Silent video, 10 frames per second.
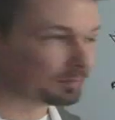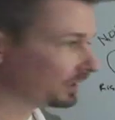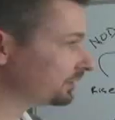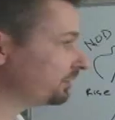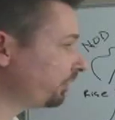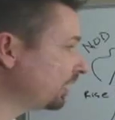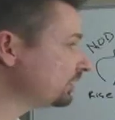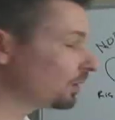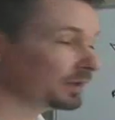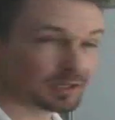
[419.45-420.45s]
because
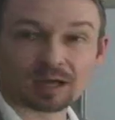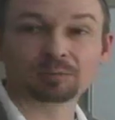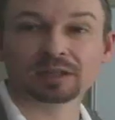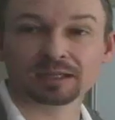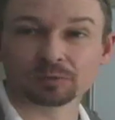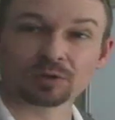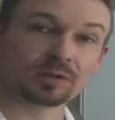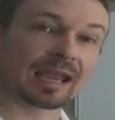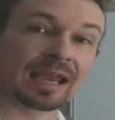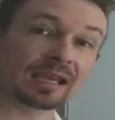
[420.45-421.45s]
fun's going to come later. We're
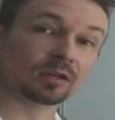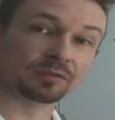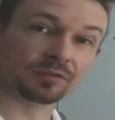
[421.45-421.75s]
going to anchor